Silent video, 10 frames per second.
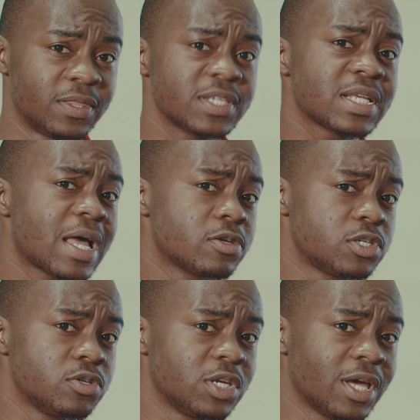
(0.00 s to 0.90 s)
This allows
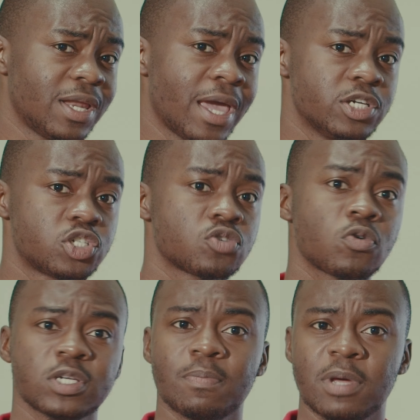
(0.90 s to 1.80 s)
you to get a
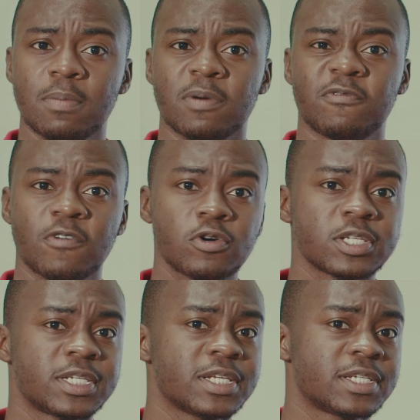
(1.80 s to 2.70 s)
shorter minimum
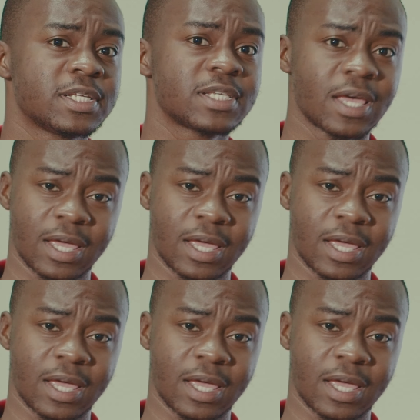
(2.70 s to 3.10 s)
focus distance